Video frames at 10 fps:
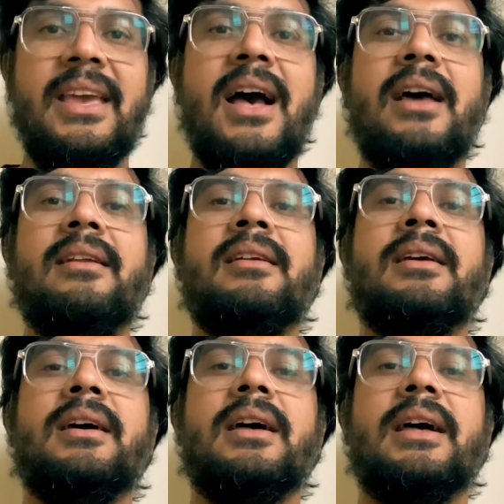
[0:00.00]
are
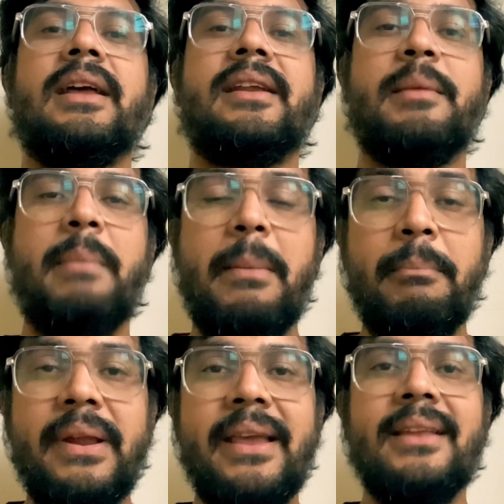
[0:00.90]

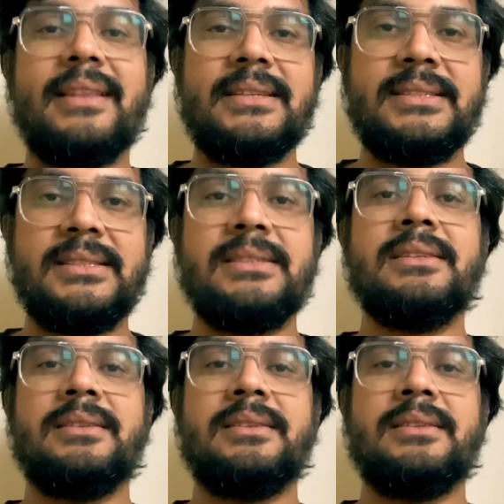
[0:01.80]
remembering this,